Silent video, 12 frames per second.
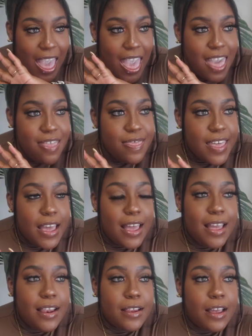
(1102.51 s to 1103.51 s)
And
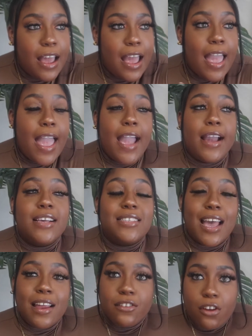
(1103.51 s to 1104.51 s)
then, because
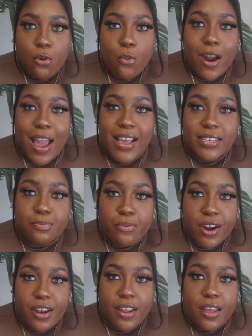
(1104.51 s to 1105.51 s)
I know where I had
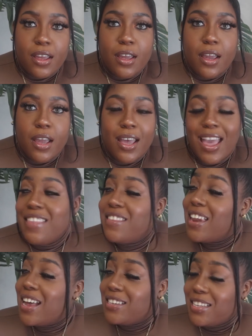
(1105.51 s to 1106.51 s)
sprayed it, and then
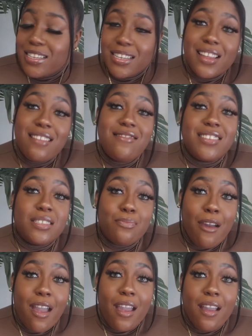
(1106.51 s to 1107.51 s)
I did another
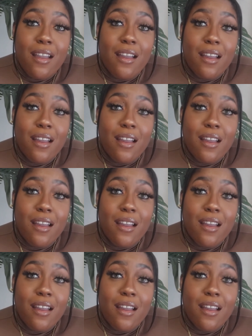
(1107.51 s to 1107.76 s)
spray